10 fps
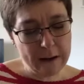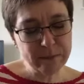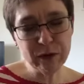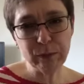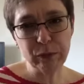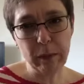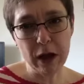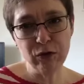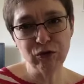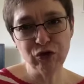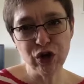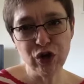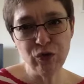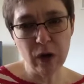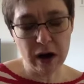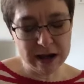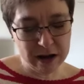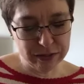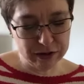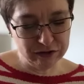the proposed new
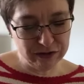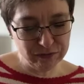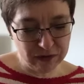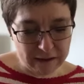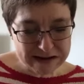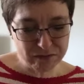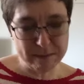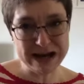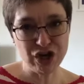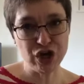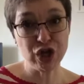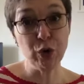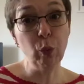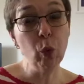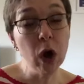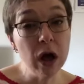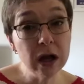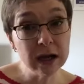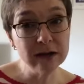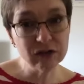IR35 measures that
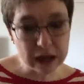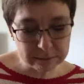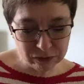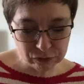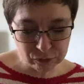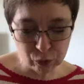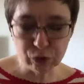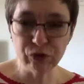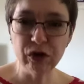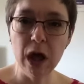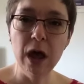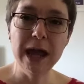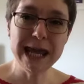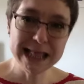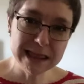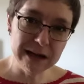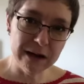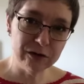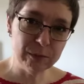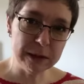were going to come into force in the
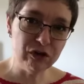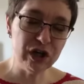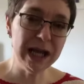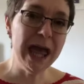last budget